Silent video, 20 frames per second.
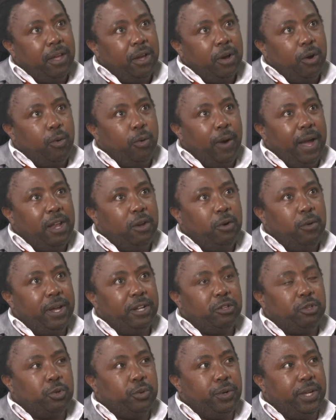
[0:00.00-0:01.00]
while
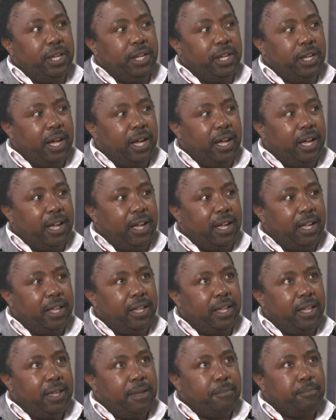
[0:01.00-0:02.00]
we're doing
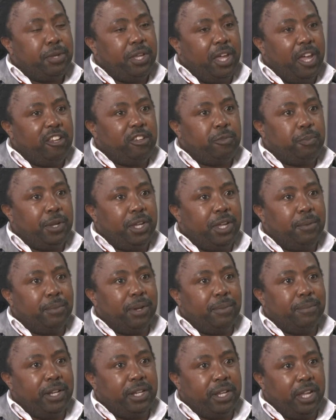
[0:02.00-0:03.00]
PHP
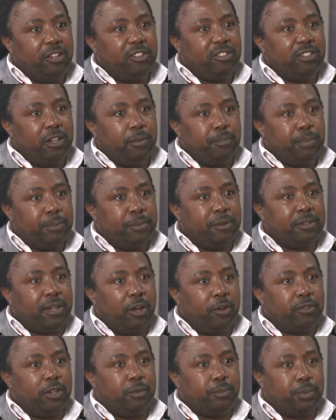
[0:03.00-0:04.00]
implementation, People's
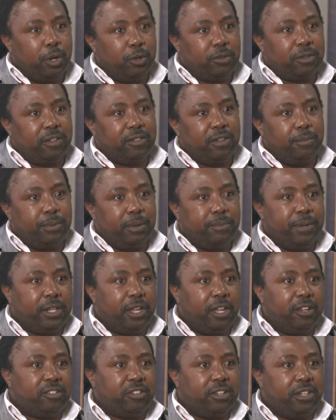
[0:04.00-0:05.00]
Housing Process
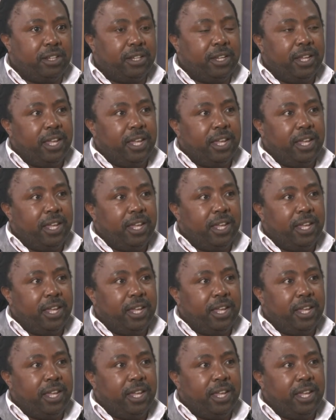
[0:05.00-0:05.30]
implementation